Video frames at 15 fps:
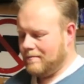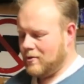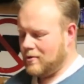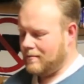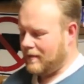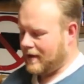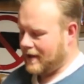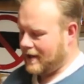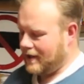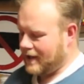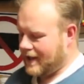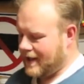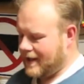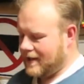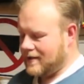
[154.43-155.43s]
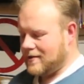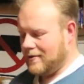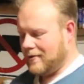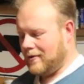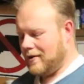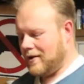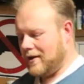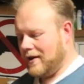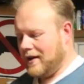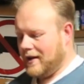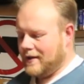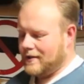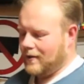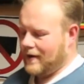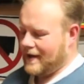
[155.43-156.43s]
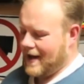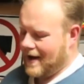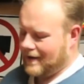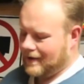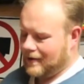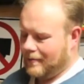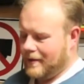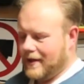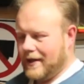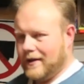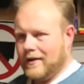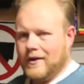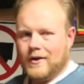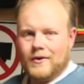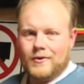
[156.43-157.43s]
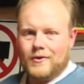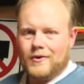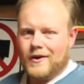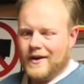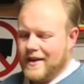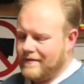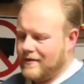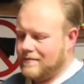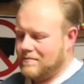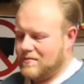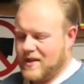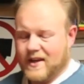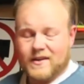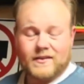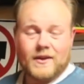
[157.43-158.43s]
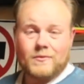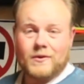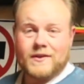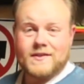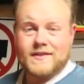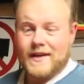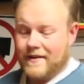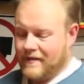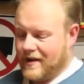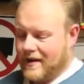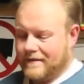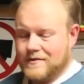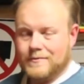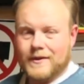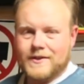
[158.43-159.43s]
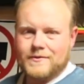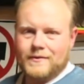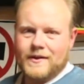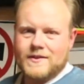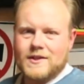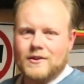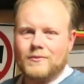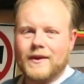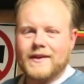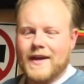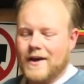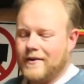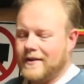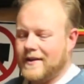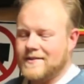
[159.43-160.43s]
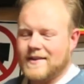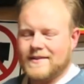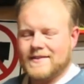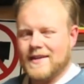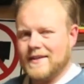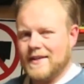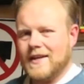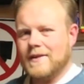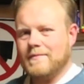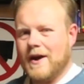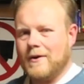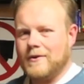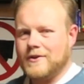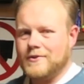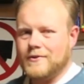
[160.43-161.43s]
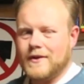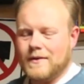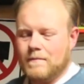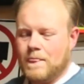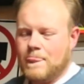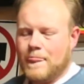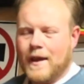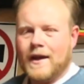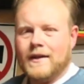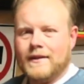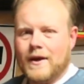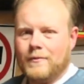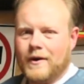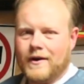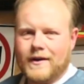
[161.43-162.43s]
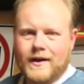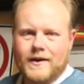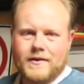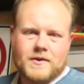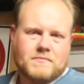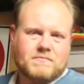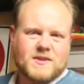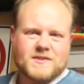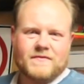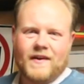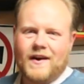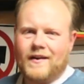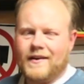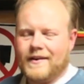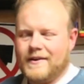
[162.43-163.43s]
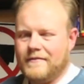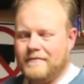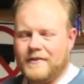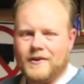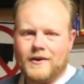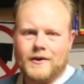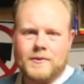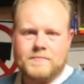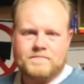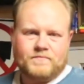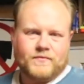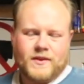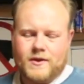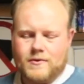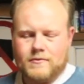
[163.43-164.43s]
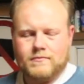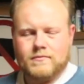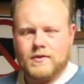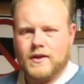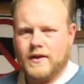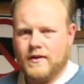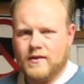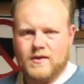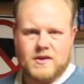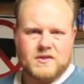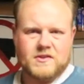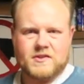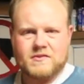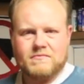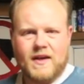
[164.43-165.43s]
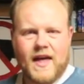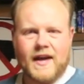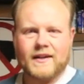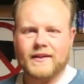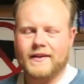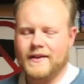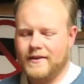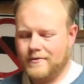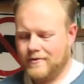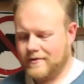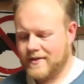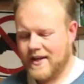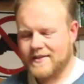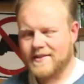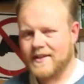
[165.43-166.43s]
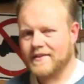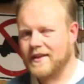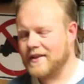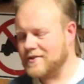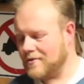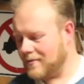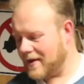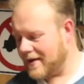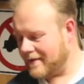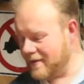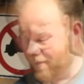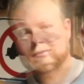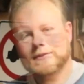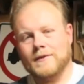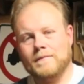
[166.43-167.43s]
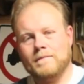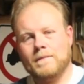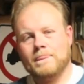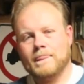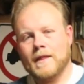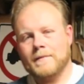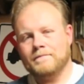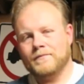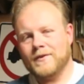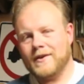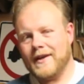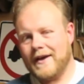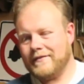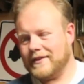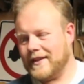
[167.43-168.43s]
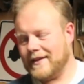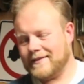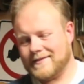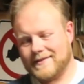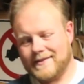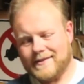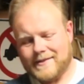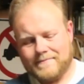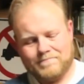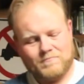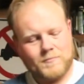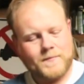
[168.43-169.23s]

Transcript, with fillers: boom, kill the kids, or tone it down a little bit, or even technically works as kind of an off switch. When it's all the way down, it doesn't send any power to it. That way you're not misfiring if you're, you know, just handling it or testing things or whatever. So there you have it. That's uh,